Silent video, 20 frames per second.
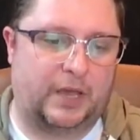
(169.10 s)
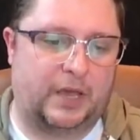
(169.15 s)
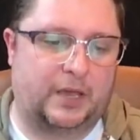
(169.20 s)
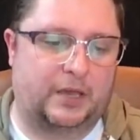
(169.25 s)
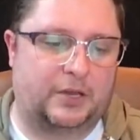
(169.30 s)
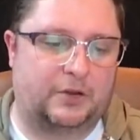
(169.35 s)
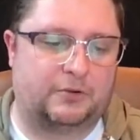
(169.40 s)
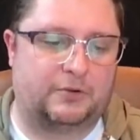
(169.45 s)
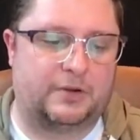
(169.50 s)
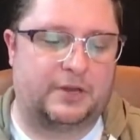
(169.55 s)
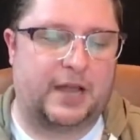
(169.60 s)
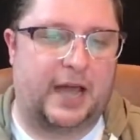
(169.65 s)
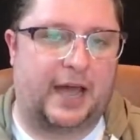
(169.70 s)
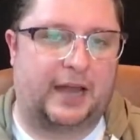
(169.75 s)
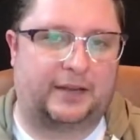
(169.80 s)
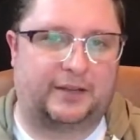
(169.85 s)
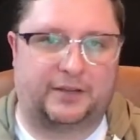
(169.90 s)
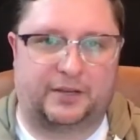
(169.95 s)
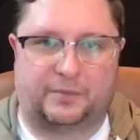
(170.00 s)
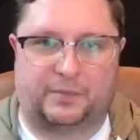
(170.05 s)
you're
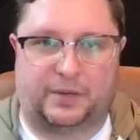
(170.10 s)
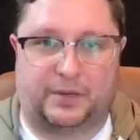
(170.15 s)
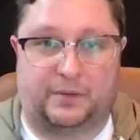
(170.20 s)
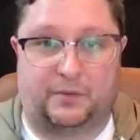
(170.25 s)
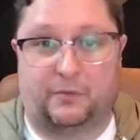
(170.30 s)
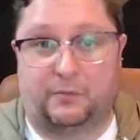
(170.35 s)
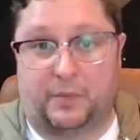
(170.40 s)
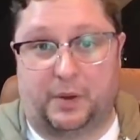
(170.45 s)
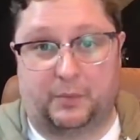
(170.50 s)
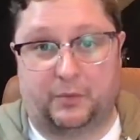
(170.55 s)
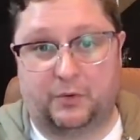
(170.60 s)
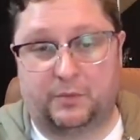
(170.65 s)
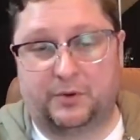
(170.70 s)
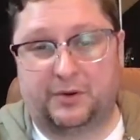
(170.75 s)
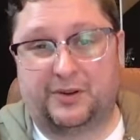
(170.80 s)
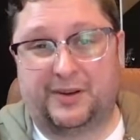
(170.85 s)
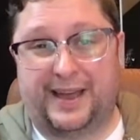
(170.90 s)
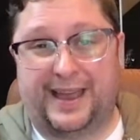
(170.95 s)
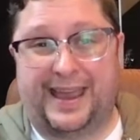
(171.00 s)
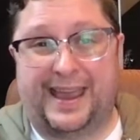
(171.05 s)
not going to be
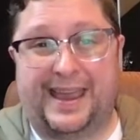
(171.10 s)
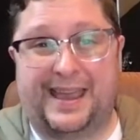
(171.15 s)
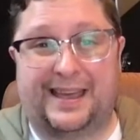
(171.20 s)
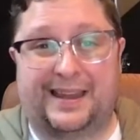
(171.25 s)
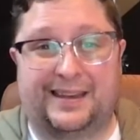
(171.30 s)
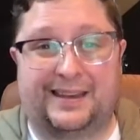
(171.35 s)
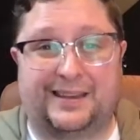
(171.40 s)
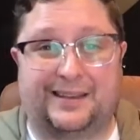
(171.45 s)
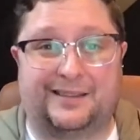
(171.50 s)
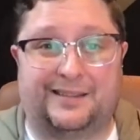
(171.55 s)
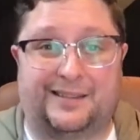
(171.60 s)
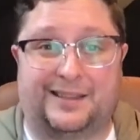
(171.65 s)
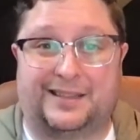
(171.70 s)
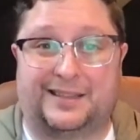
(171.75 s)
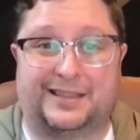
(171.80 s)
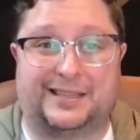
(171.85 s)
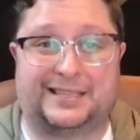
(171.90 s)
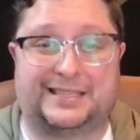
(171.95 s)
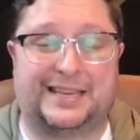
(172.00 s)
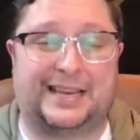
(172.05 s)
memorable. And the,
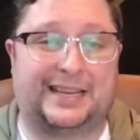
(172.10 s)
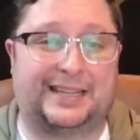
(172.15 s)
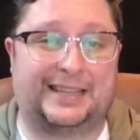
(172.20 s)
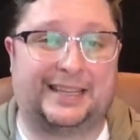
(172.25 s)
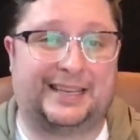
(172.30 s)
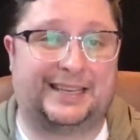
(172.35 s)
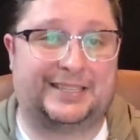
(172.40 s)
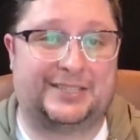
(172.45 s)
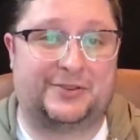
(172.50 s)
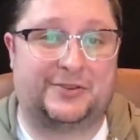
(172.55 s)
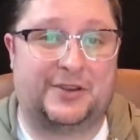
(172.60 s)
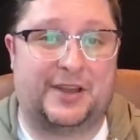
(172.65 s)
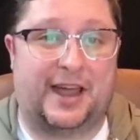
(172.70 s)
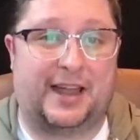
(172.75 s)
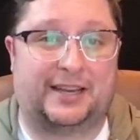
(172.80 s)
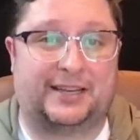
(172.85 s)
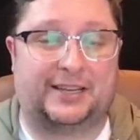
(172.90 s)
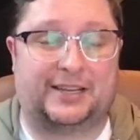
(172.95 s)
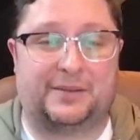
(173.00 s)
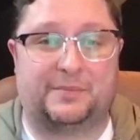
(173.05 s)
the second thing is you're
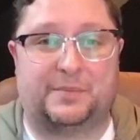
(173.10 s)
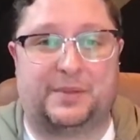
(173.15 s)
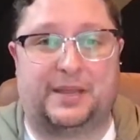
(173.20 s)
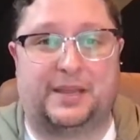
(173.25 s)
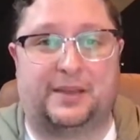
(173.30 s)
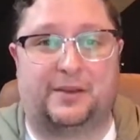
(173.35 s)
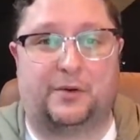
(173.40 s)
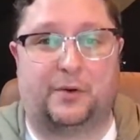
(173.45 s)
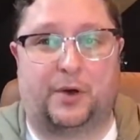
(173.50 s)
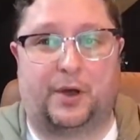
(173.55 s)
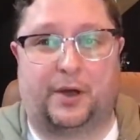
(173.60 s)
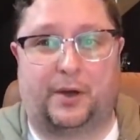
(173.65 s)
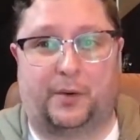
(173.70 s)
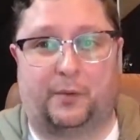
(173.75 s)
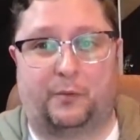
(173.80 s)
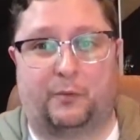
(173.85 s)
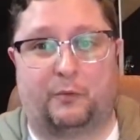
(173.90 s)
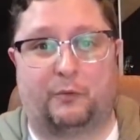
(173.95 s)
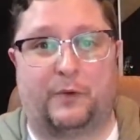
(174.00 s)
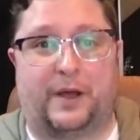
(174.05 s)
not going to be uh,
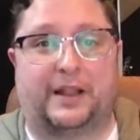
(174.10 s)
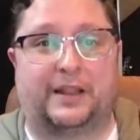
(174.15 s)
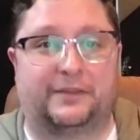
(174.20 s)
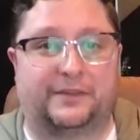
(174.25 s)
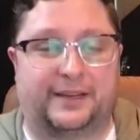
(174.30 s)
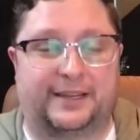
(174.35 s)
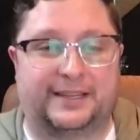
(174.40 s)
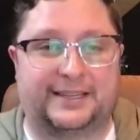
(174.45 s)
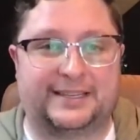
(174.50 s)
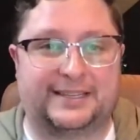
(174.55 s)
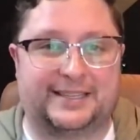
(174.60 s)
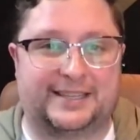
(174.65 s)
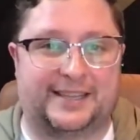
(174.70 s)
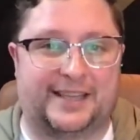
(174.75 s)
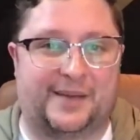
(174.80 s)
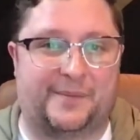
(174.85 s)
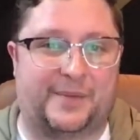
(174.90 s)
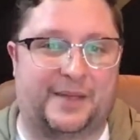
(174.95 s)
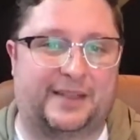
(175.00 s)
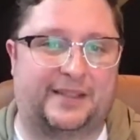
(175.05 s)
relevant to
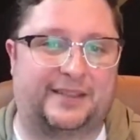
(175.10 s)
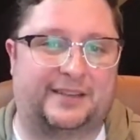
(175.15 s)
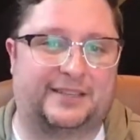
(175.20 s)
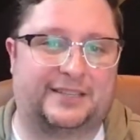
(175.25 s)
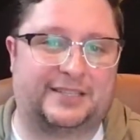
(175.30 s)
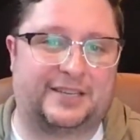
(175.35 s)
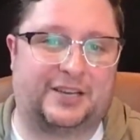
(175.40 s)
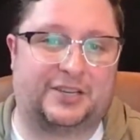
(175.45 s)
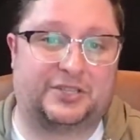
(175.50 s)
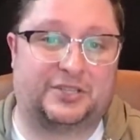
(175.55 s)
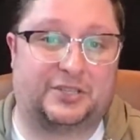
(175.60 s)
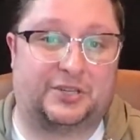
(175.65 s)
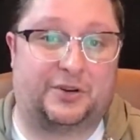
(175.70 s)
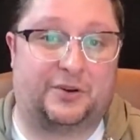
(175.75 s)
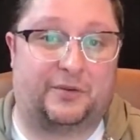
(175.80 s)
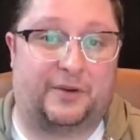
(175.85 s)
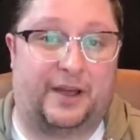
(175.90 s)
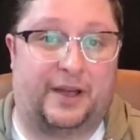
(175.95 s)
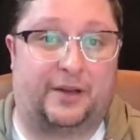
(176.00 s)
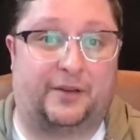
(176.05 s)
them in the discussion
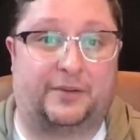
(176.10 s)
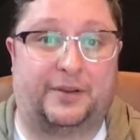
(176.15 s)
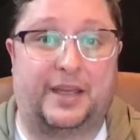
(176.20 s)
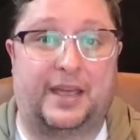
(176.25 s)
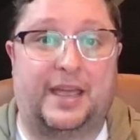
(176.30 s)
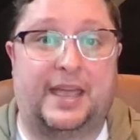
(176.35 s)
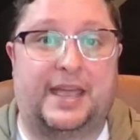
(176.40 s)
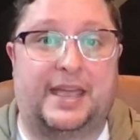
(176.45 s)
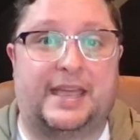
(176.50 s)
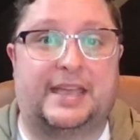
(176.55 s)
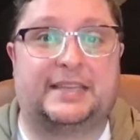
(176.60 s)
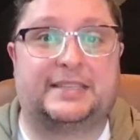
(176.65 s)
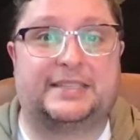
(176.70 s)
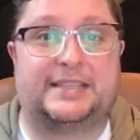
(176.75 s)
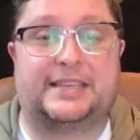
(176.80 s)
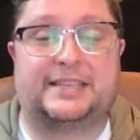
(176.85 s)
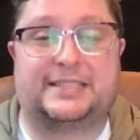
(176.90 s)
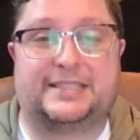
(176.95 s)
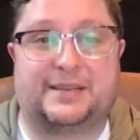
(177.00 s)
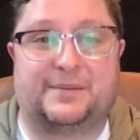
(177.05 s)
around is
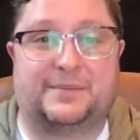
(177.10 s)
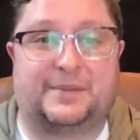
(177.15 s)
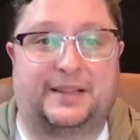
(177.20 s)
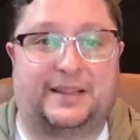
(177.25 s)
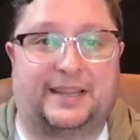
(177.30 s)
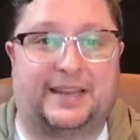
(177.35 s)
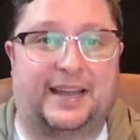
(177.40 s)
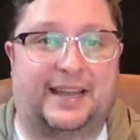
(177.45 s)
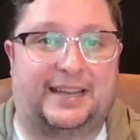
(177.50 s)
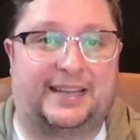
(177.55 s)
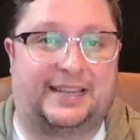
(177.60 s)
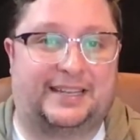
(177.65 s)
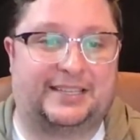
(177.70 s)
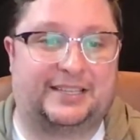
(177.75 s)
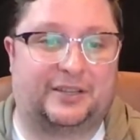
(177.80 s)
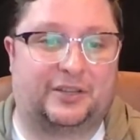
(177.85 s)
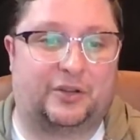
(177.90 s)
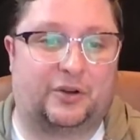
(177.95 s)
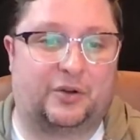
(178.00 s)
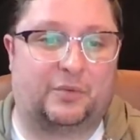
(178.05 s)
this something that I need
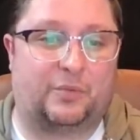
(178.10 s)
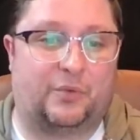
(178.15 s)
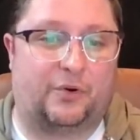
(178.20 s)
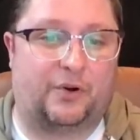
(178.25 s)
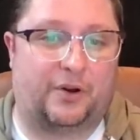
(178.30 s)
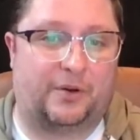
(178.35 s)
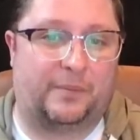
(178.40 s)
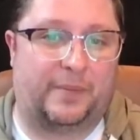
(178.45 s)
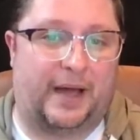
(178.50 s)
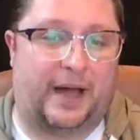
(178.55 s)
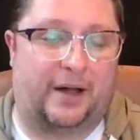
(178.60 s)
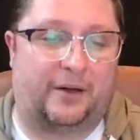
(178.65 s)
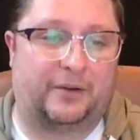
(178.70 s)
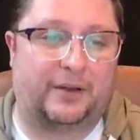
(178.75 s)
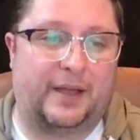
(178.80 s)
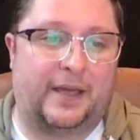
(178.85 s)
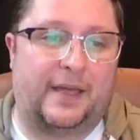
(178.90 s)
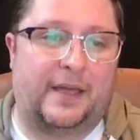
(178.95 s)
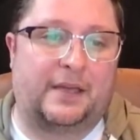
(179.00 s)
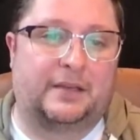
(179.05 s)
to learn more
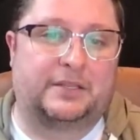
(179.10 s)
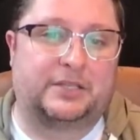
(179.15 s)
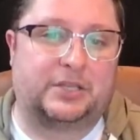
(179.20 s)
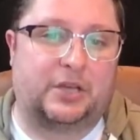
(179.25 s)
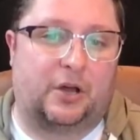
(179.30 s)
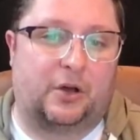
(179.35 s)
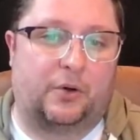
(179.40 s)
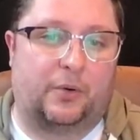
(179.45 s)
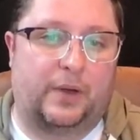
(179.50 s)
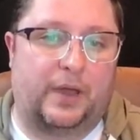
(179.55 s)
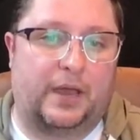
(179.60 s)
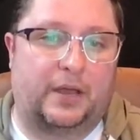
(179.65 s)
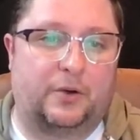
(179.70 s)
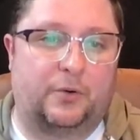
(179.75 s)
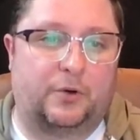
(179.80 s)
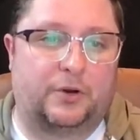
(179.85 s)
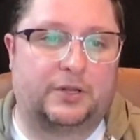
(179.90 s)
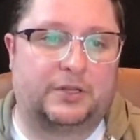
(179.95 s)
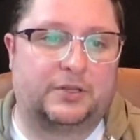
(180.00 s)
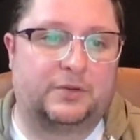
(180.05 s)
about? So, in
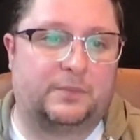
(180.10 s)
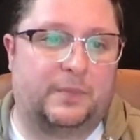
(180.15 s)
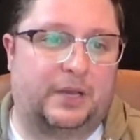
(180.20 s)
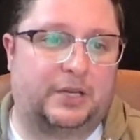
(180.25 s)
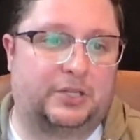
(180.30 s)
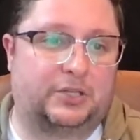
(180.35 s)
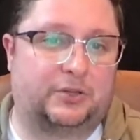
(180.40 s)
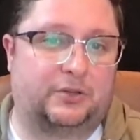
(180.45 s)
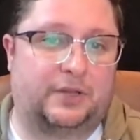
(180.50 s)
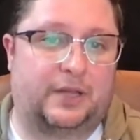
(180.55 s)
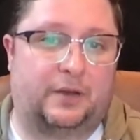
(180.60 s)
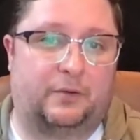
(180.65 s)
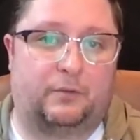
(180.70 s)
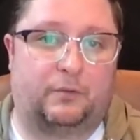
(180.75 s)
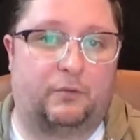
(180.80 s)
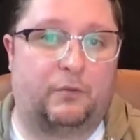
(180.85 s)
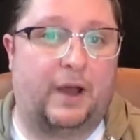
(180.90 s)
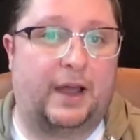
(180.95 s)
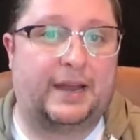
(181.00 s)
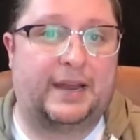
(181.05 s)
order to make sure that
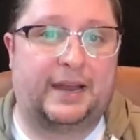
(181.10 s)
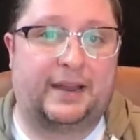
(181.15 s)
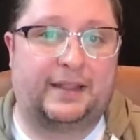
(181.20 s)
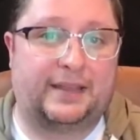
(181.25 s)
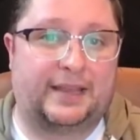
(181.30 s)
right out of the